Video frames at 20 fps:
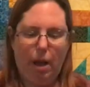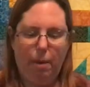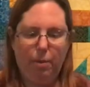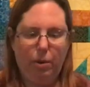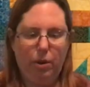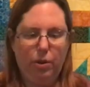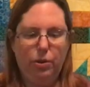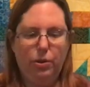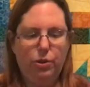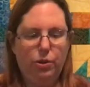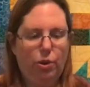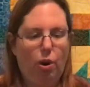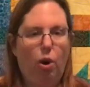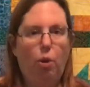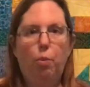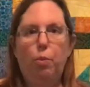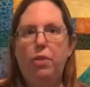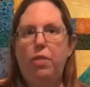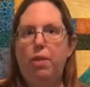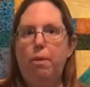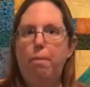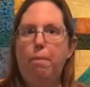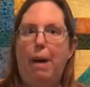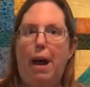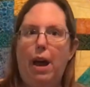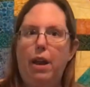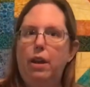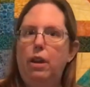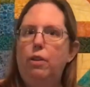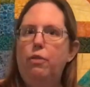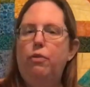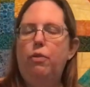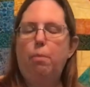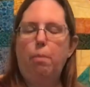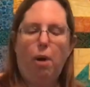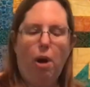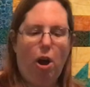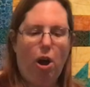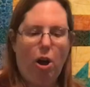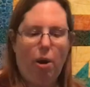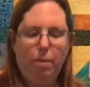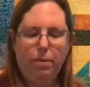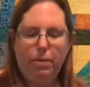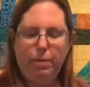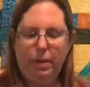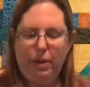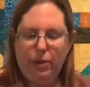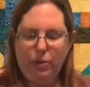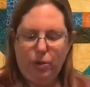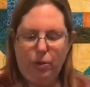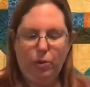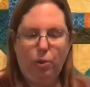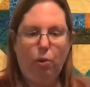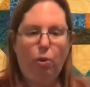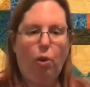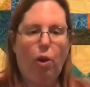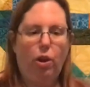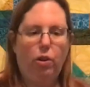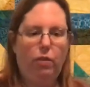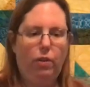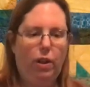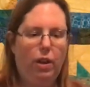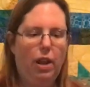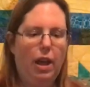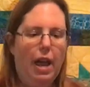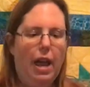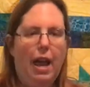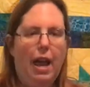I'm going to start with the batting from Hobbs because there's a lot of it.